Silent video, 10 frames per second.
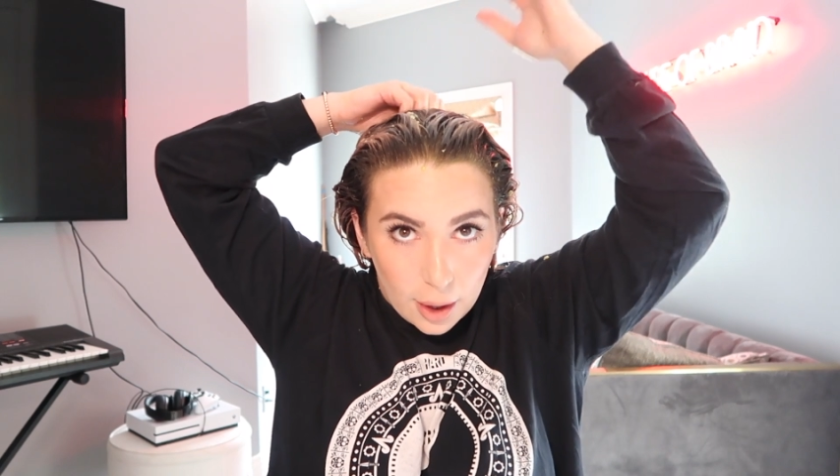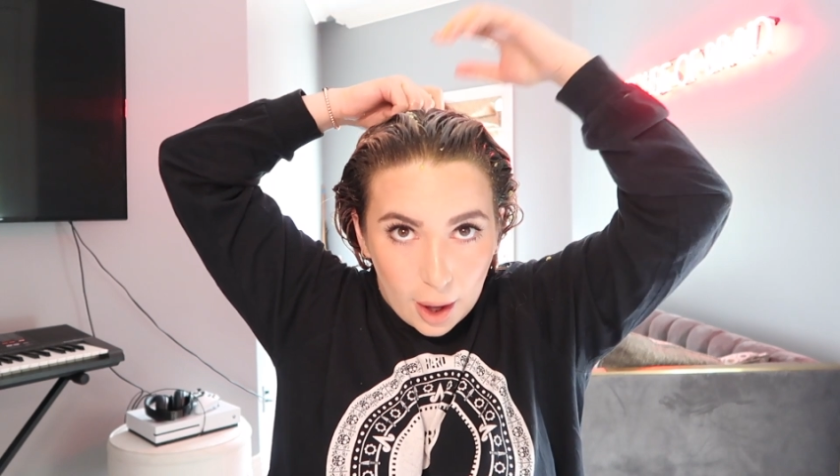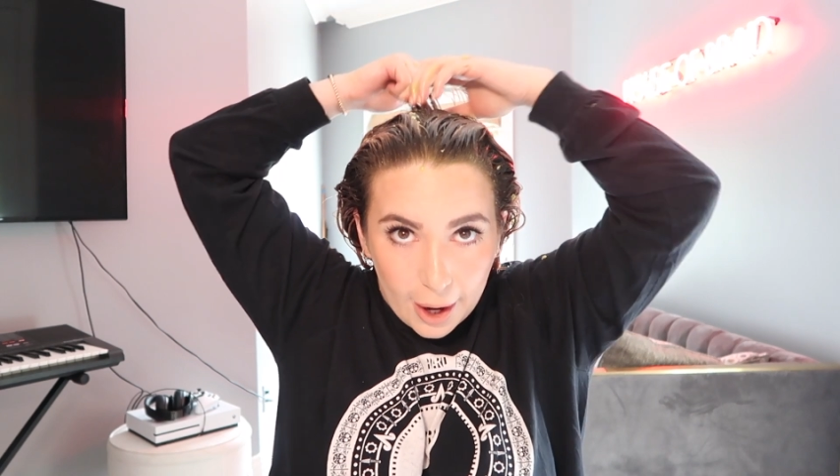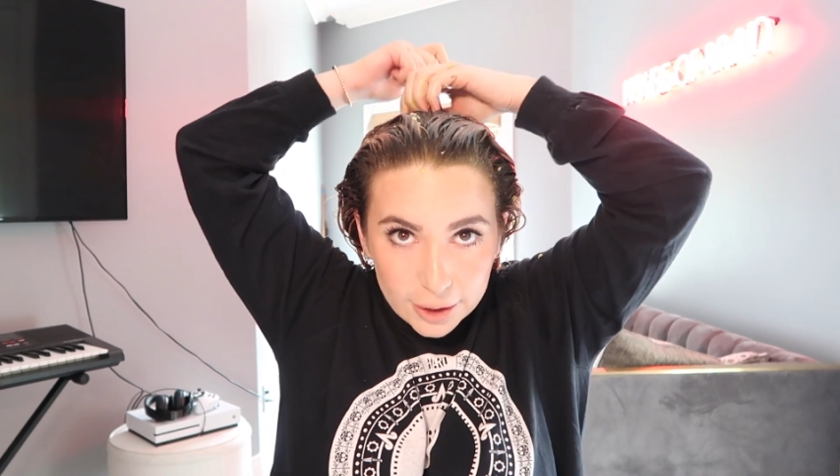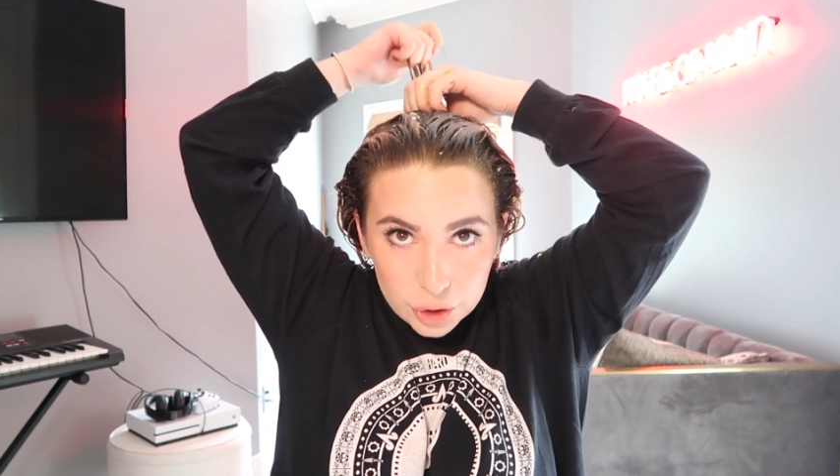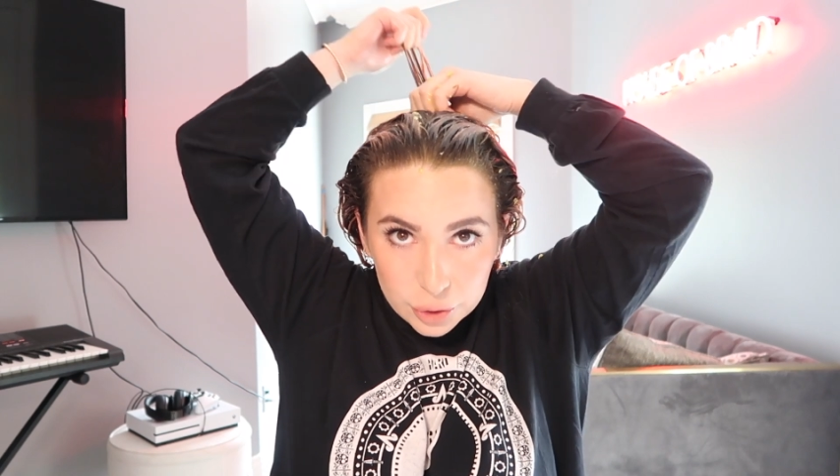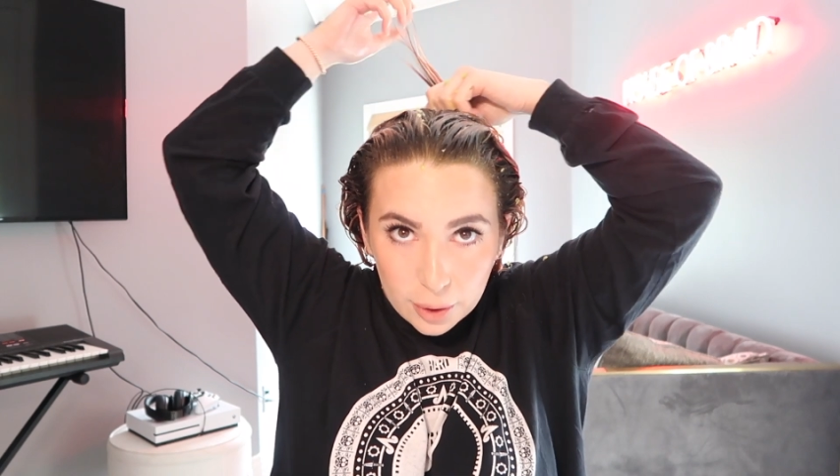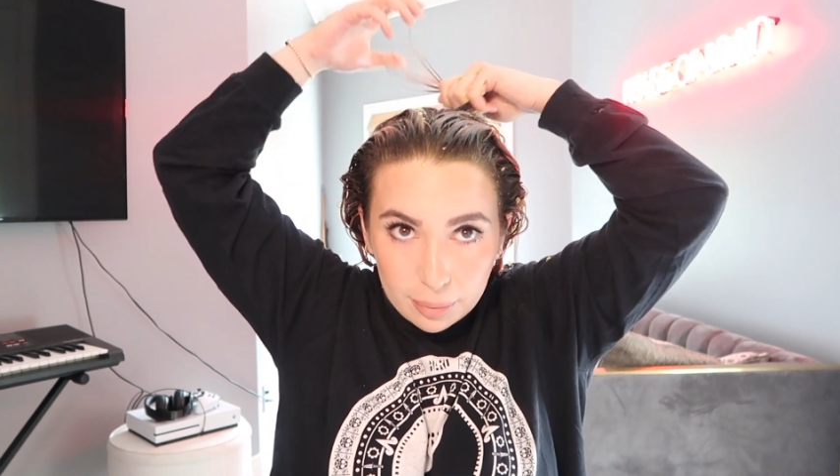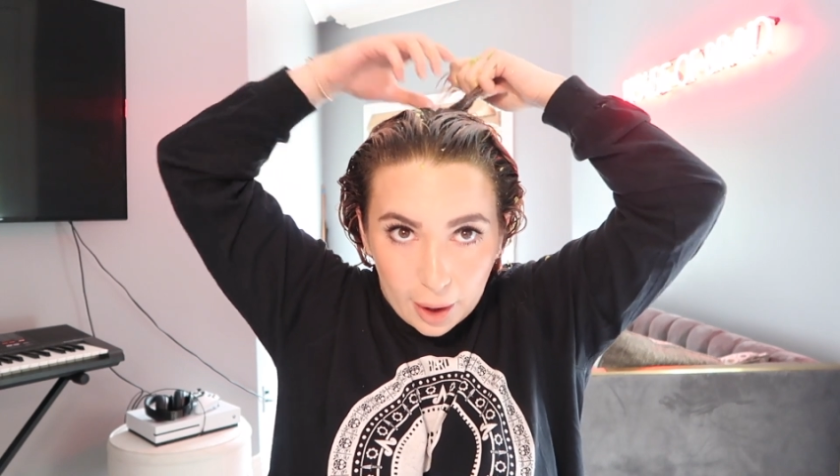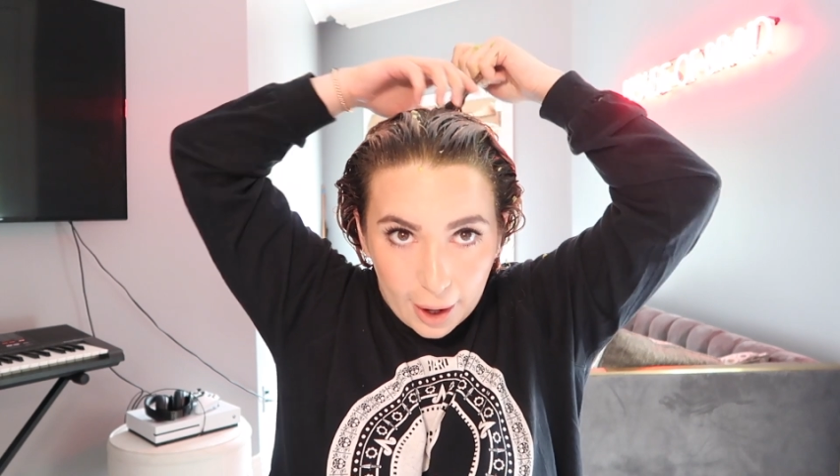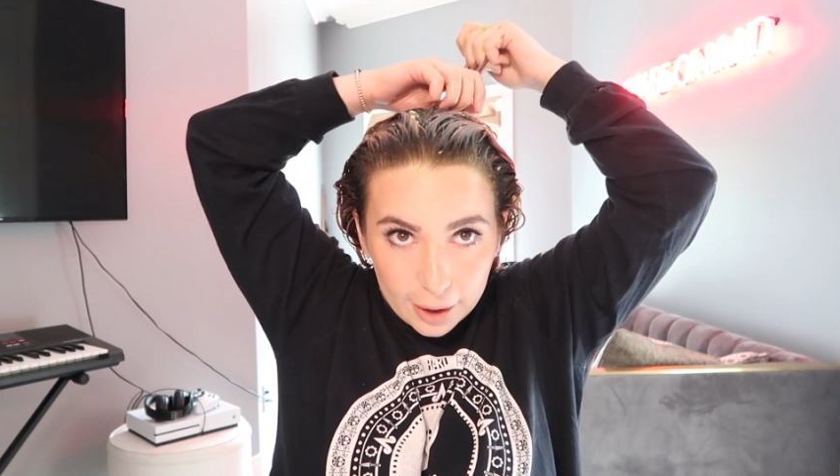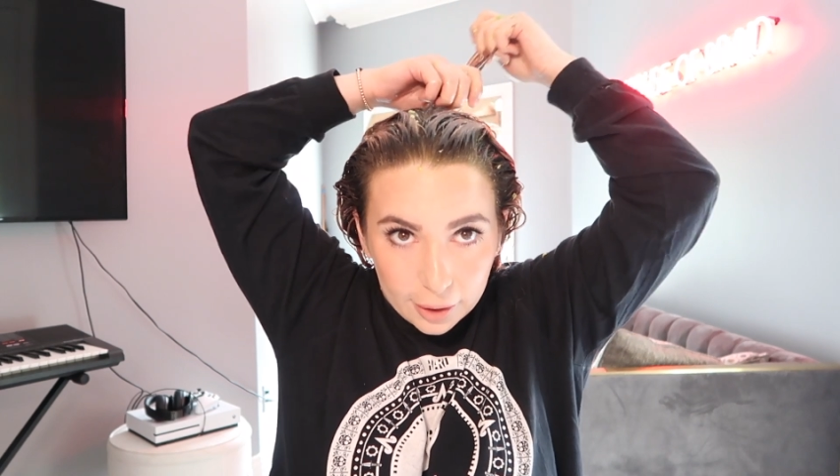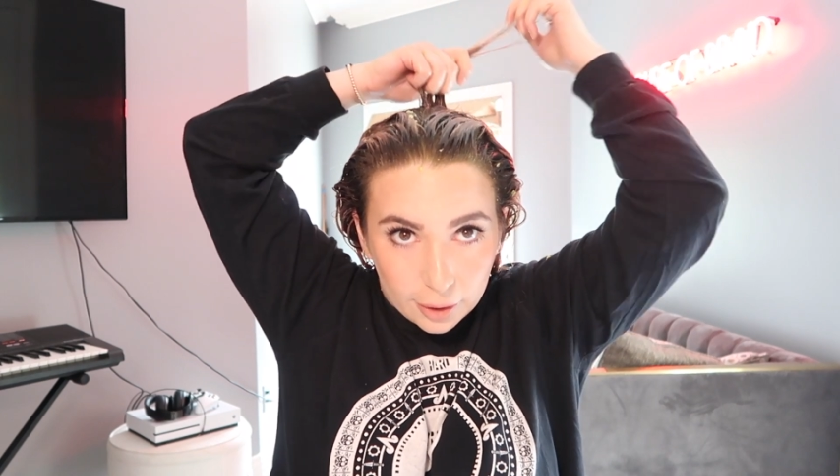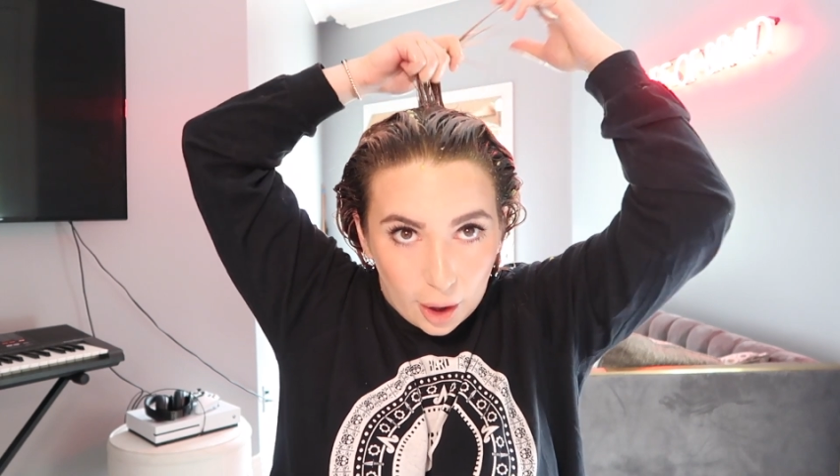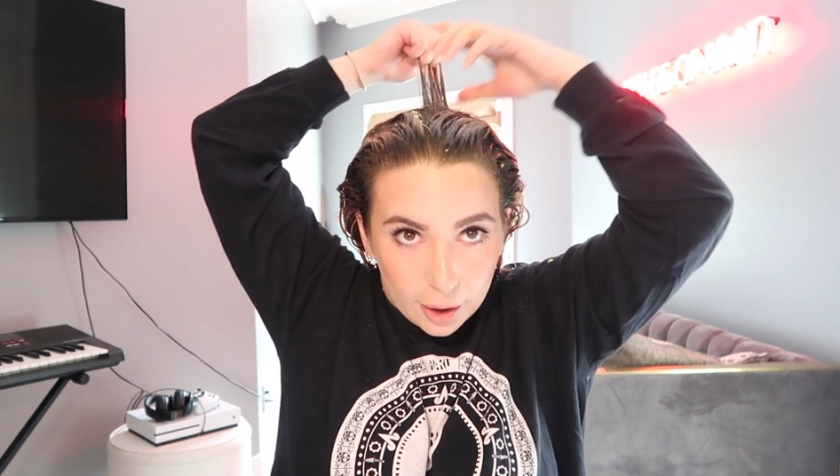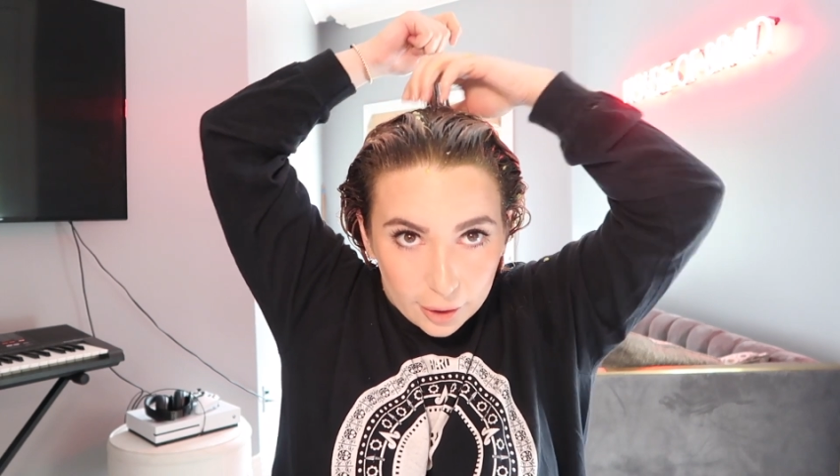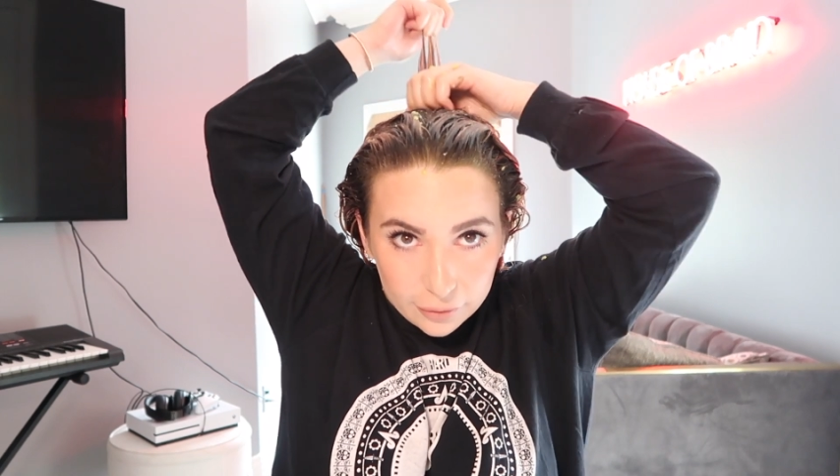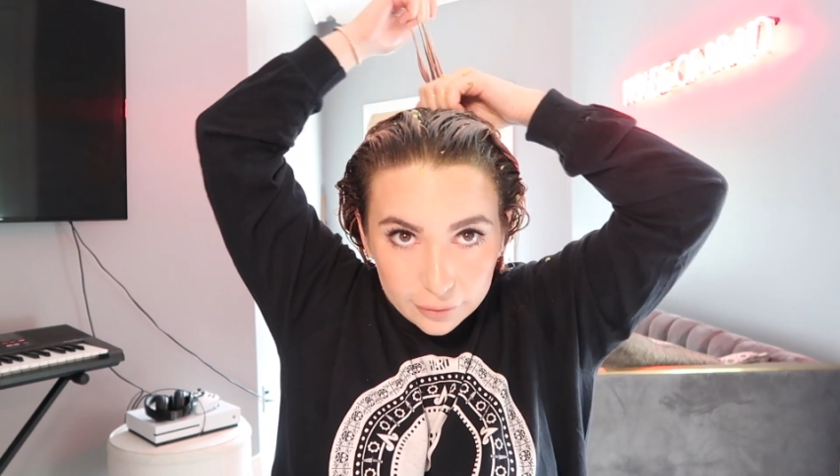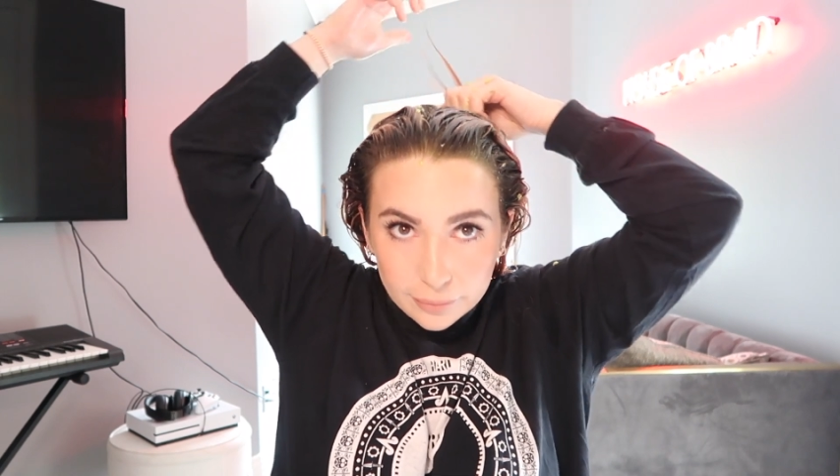I do apply a lot of